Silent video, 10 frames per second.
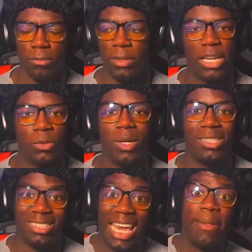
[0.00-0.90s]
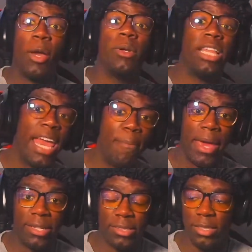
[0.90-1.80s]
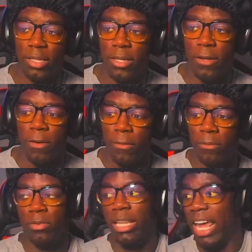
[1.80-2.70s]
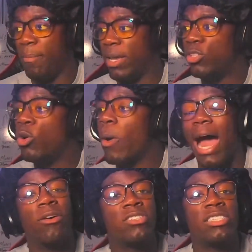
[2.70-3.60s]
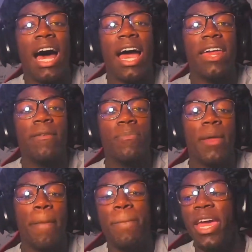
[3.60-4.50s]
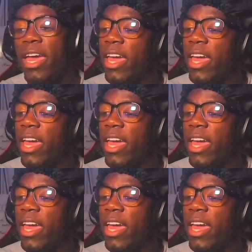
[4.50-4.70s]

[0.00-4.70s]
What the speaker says: guess what? Same thing with the inmates. The inmates who were outside, beep,